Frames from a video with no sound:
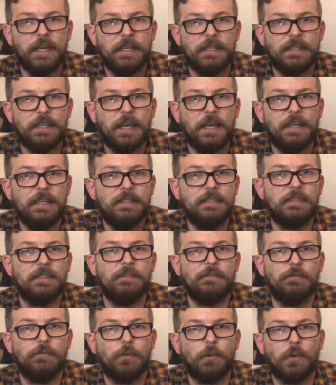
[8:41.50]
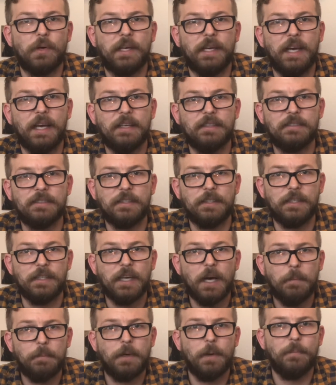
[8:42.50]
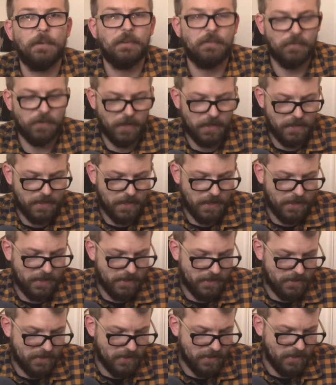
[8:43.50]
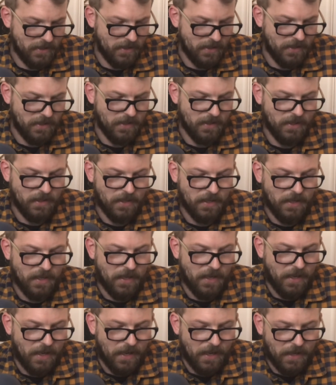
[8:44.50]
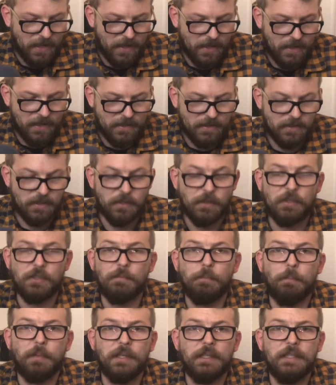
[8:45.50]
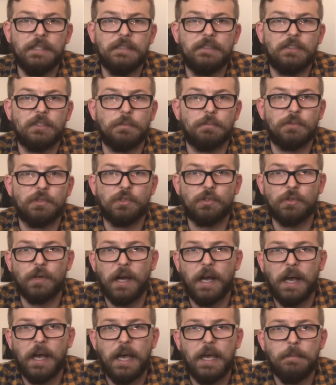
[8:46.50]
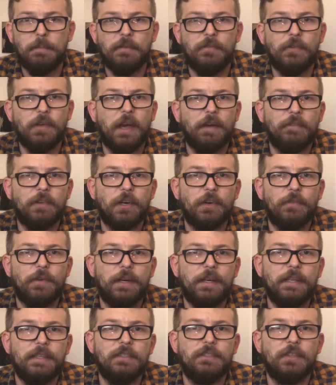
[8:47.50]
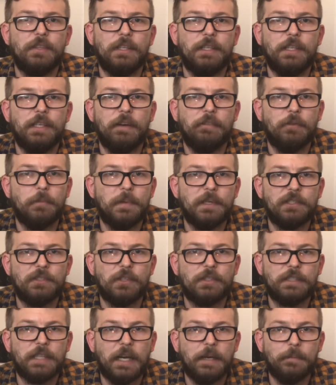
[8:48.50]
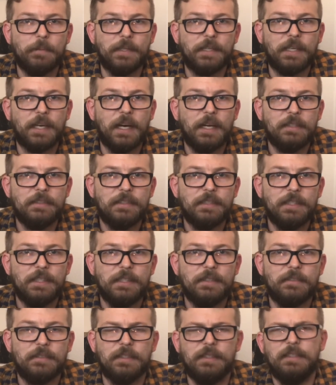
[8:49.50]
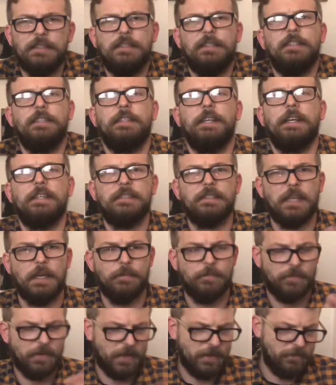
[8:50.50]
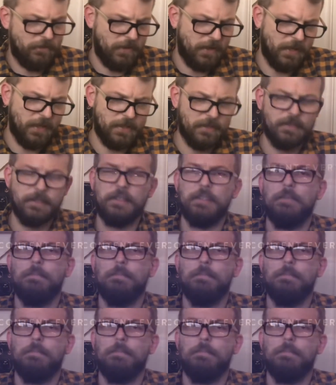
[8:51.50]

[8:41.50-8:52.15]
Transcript: night and forecast the upcoming fight night. And please subscribe if you haven't already so that you never miss our timely content. Until next time, fight fans,